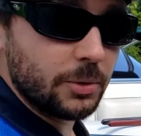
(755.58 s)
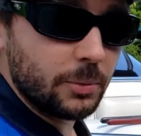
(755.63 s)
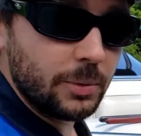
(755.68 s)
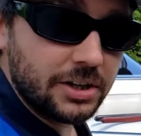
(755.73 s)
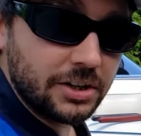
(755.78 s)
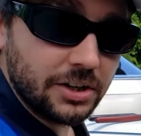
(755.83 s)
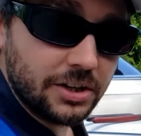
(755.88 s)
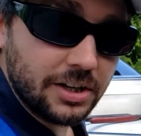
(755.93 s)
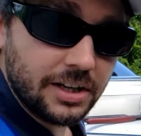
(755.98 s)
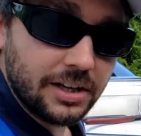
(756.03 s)
we
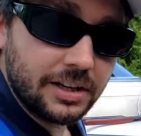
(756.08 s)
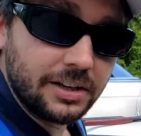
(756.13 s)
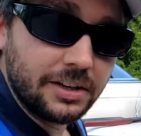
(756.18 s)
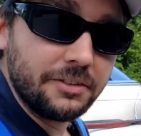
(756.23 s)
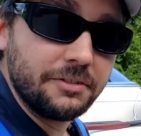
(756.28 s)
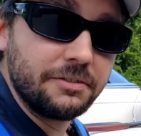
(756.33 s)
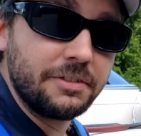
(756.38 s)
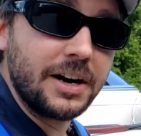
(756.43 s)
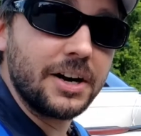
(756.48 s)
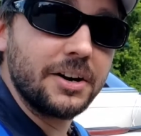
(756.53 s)
could
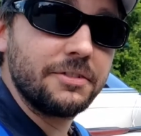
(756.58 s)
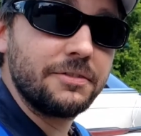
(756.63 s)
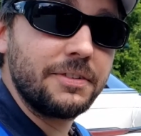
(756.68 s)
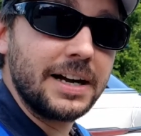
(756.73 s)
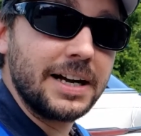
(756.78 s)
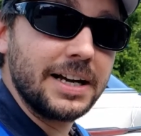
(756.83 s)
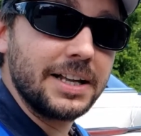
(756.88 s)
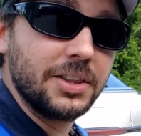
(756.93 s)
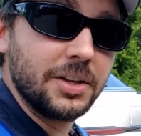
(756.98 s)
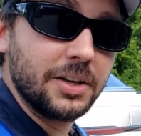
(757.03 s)

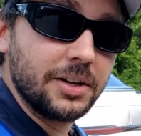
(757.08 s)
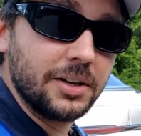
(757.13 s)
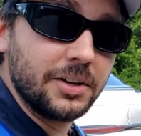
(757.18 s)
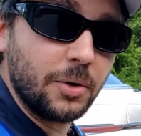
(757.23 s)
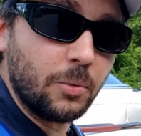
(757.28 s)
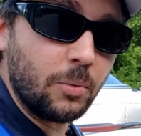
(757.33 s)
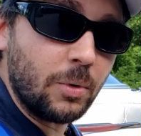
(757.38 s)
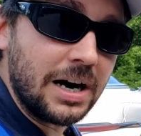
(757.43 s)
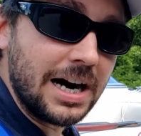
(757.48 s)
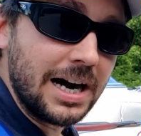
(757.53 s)
verify the
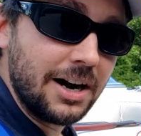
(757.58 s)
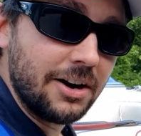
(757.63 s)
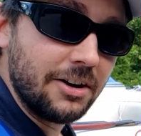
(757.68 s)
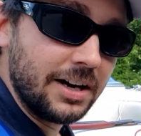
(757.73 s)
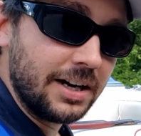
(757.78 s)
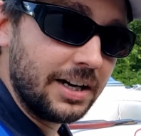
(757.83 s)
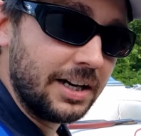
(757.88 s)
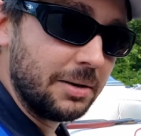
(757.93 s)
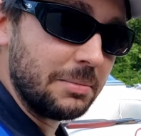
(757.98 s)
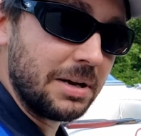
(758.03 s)

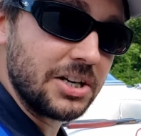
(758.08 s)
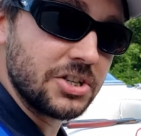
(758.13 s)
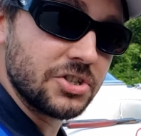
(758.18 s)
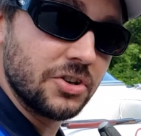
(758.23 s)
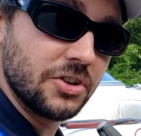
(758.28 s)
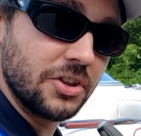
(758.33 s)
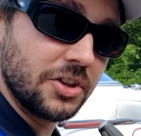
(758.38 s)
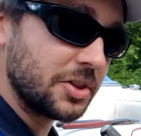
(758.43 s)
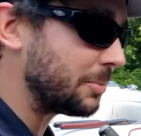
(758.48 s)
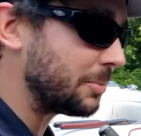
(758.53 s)
wiring and make sure that the